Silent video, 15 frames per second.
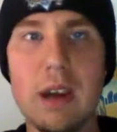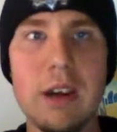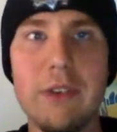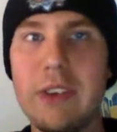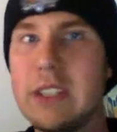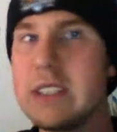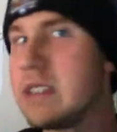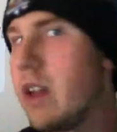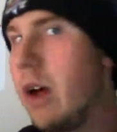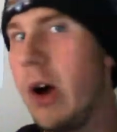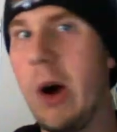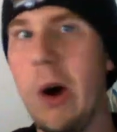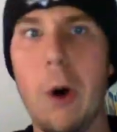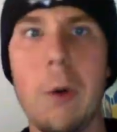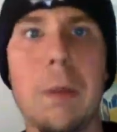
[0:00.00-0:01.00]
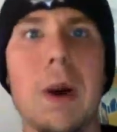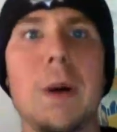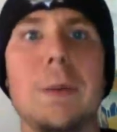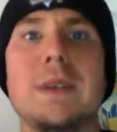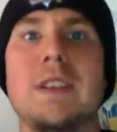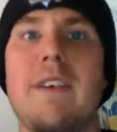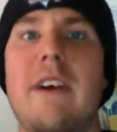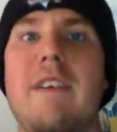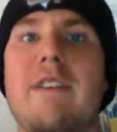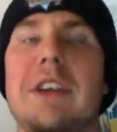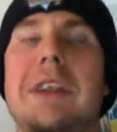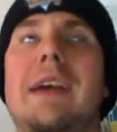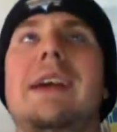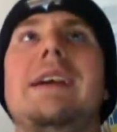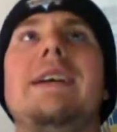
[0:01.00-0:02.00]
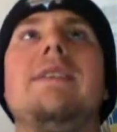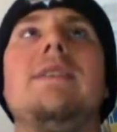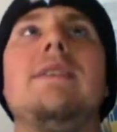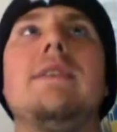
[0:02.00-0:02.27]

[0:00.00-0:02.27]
Defeats the whole purpose of everything.